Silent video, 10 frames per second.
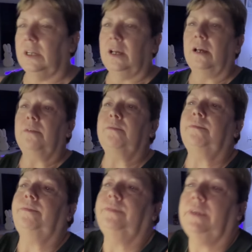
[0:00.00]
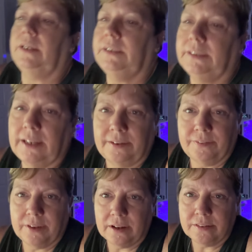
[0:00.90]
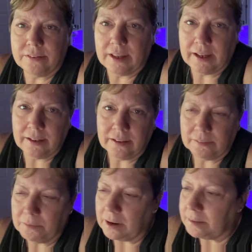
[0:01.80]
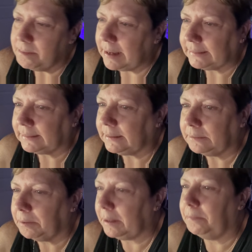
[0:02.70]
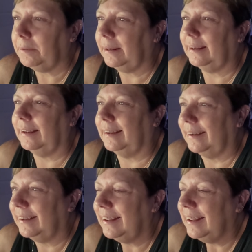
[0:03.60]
90 Day Fiance. What a mess these people are.